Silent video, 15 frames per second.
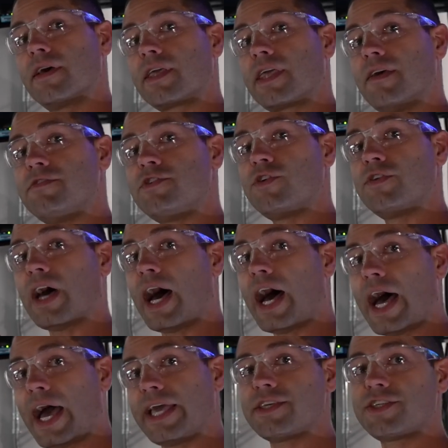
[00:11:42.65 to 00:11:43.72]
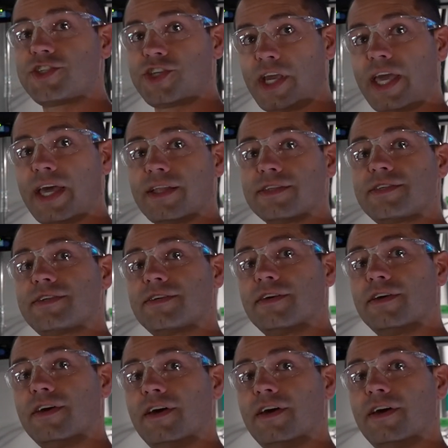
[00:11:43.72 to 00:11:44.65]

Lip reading: gives you the highest chance